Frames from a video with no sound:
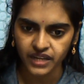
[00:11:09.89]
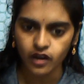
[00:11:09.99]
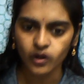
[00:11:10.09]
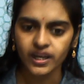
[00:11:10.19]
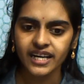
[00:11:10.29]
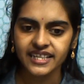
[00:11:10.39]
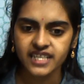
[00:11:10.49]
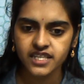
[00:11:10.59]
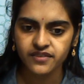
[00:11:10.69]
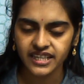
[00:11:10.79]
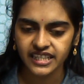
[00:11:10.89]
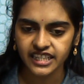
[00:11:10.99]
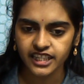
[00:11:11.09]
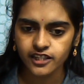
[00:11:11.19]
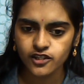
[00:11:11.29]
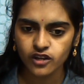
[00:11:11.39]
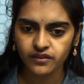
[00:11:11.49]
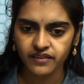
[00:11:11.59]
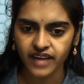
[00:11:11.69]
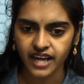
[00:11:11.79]
Okay, let us find each of
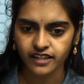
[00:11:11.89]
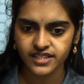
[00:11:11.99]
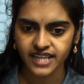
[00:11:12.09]
the values.